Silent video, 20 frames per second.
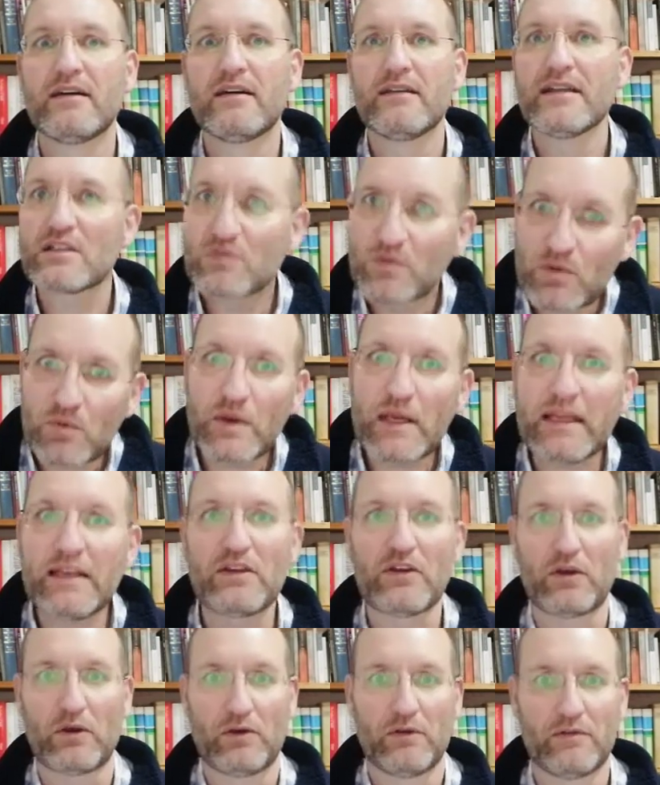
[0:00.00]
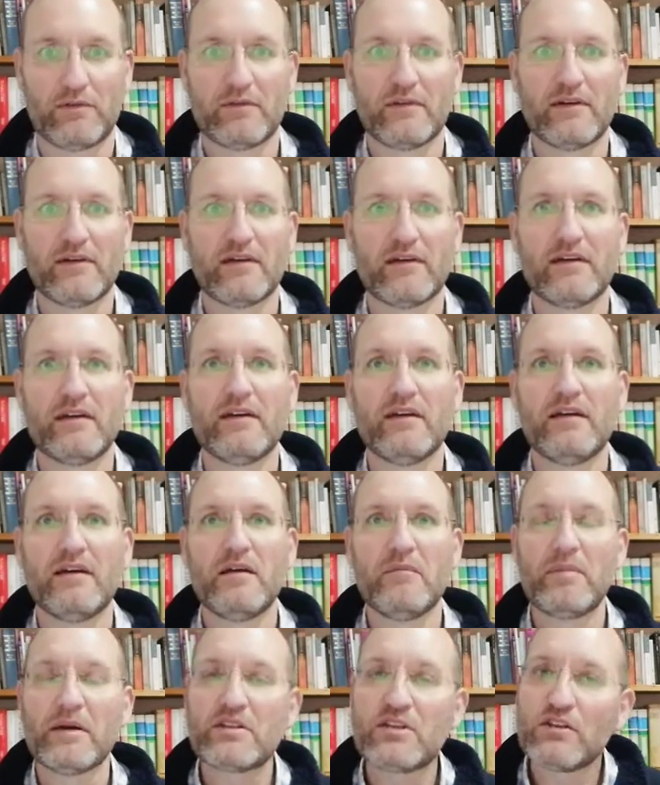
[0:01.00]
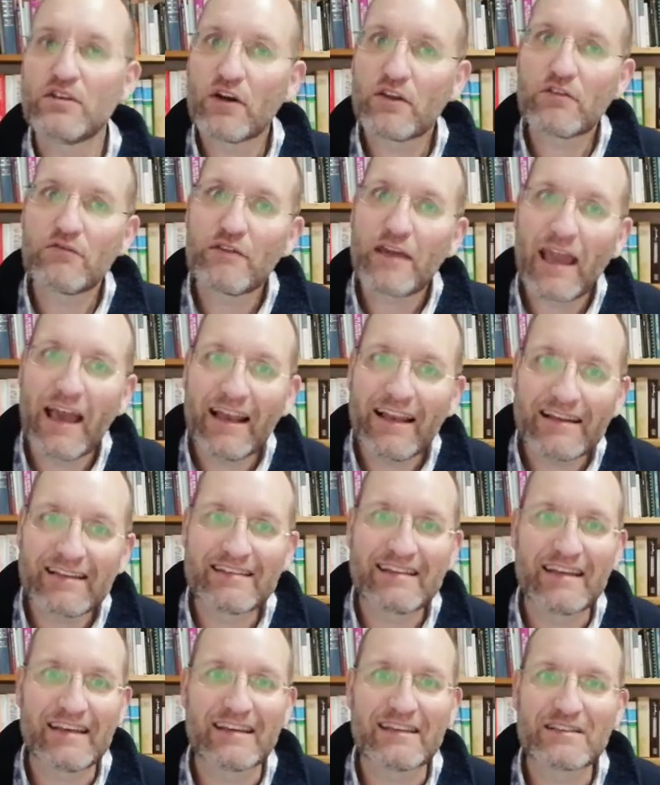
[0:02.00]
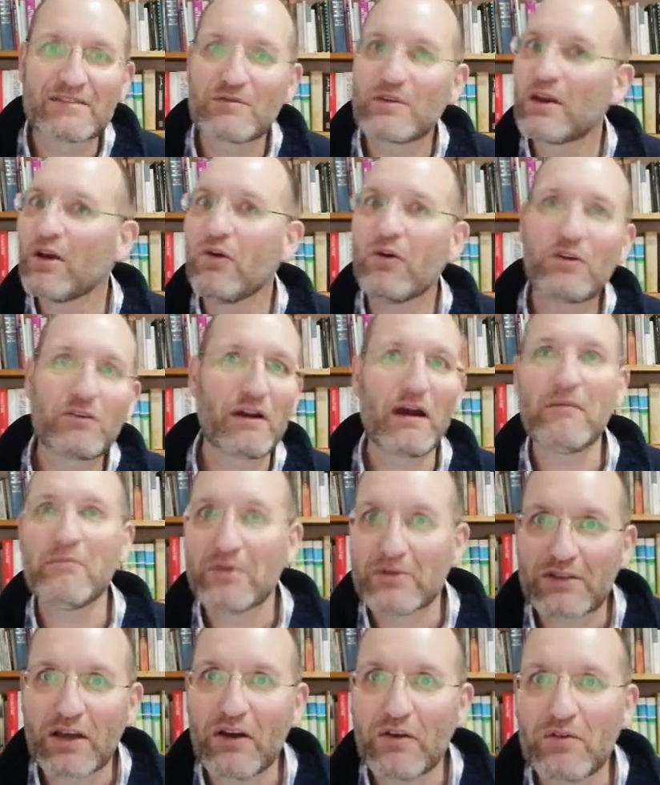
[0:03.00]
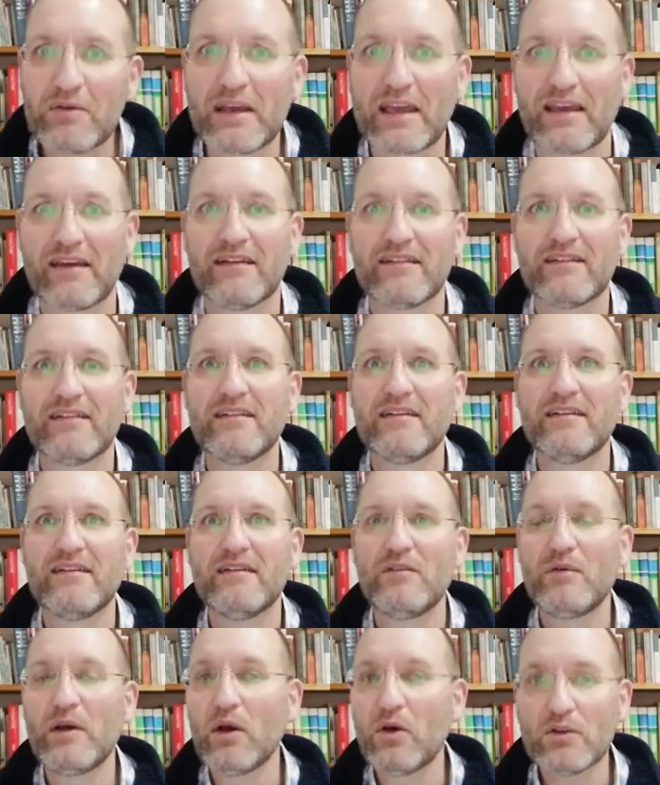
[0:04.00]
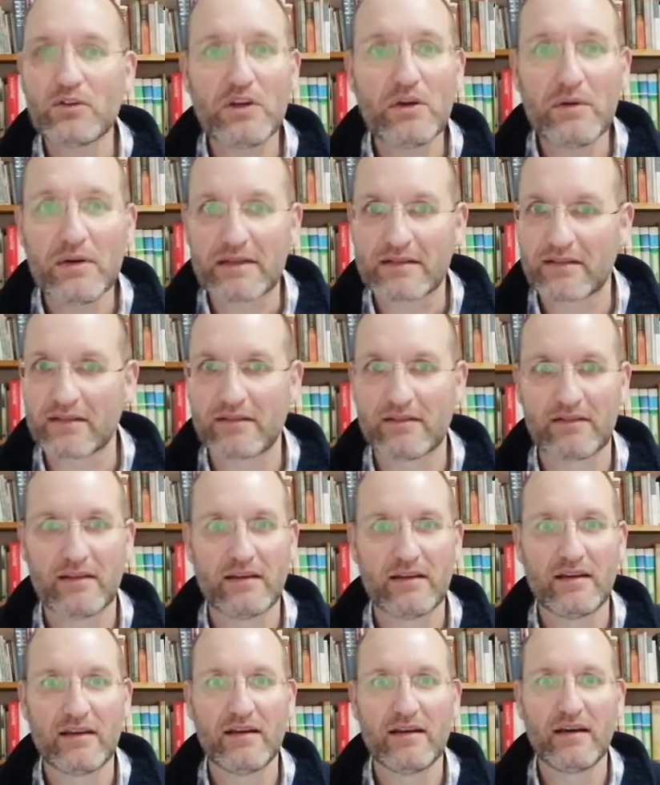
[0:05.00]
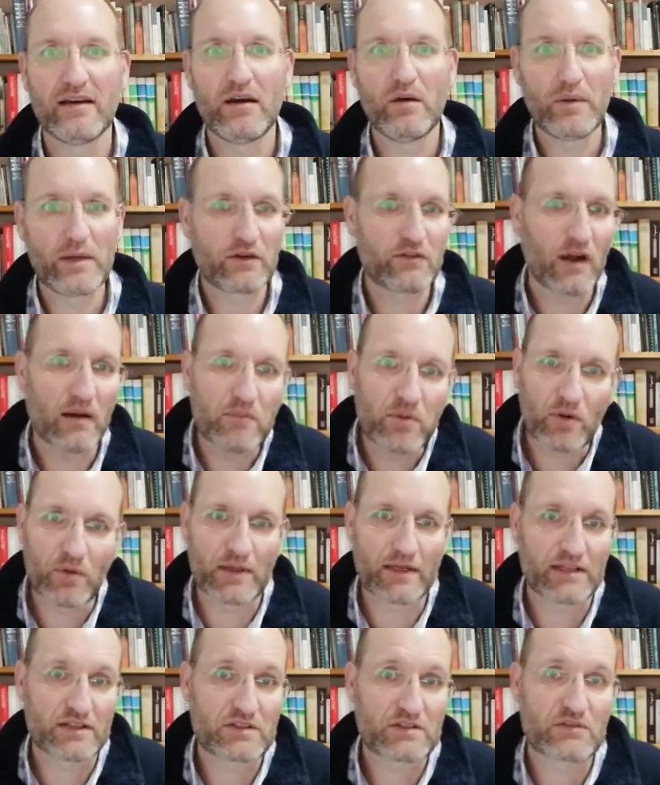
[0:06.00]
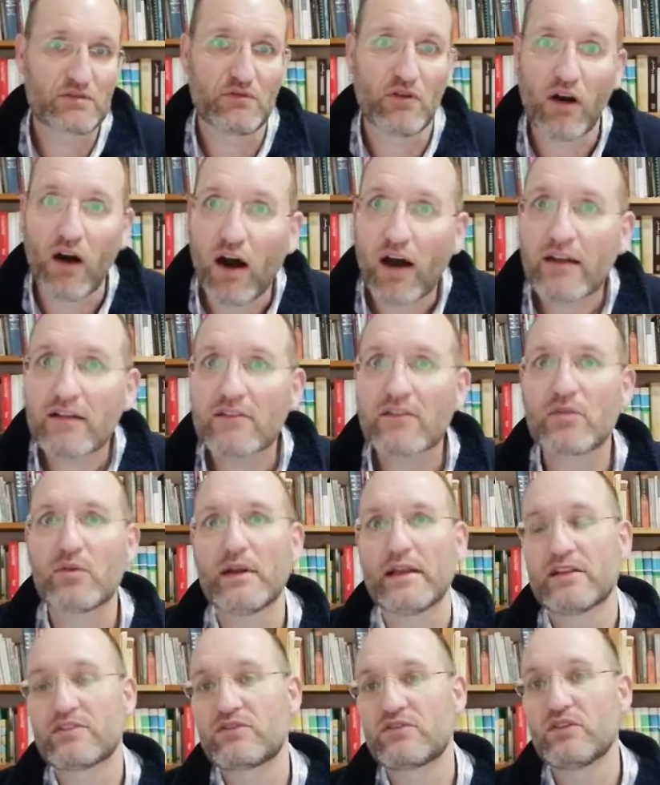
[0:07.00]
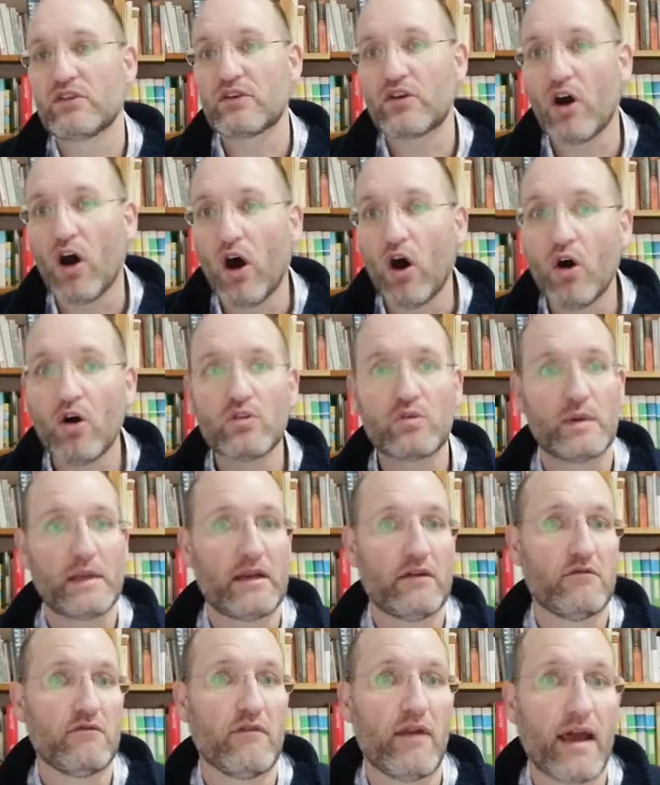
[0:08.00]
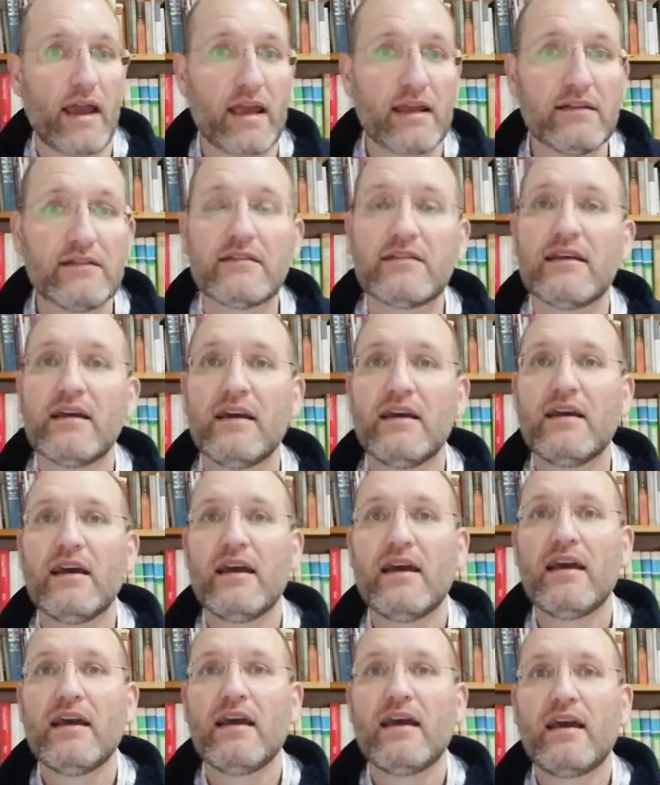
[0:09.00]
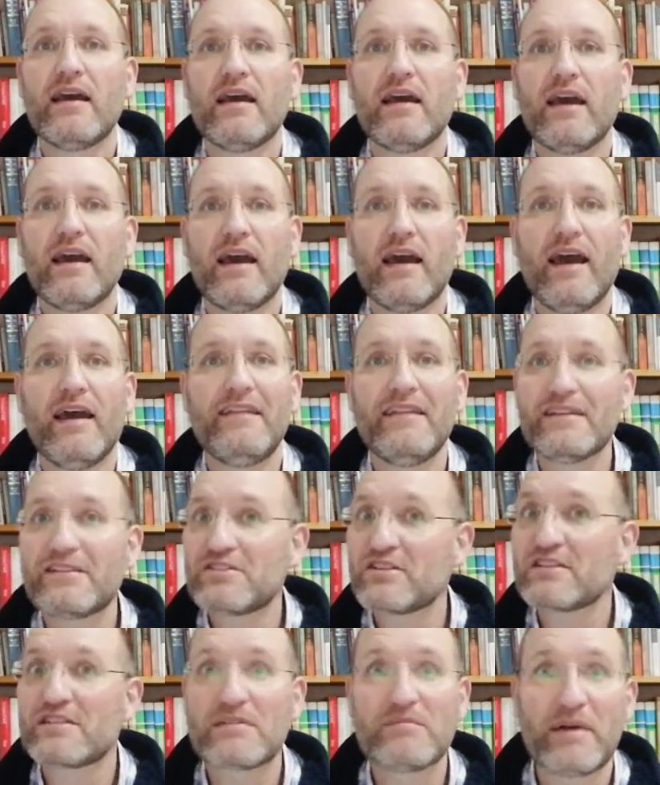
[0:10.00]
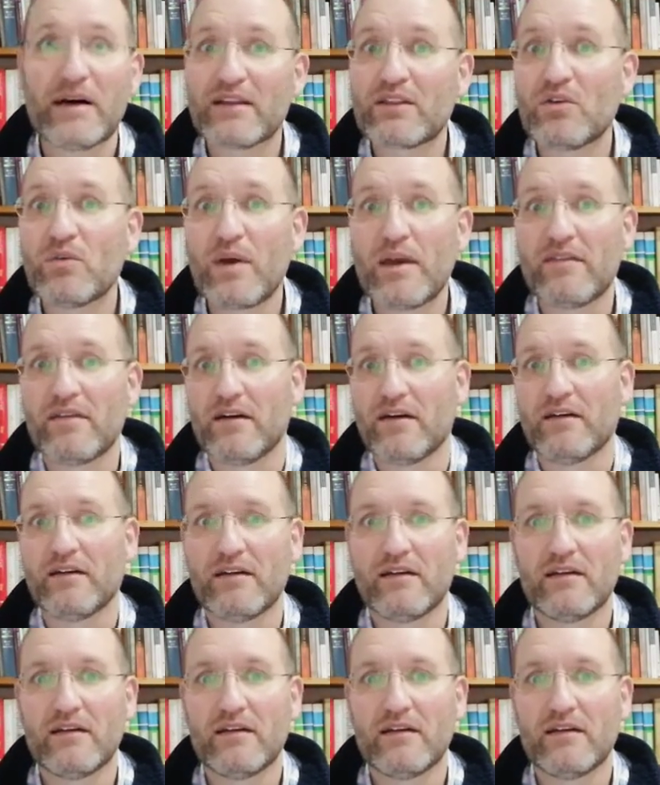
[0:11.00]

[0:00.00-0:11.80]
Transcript: That's what we do. But you know, the reality is we all grumble, don't we? We all do it. We grumble when it's too hot, when it's too cold, when it rains, and that's just about the weather.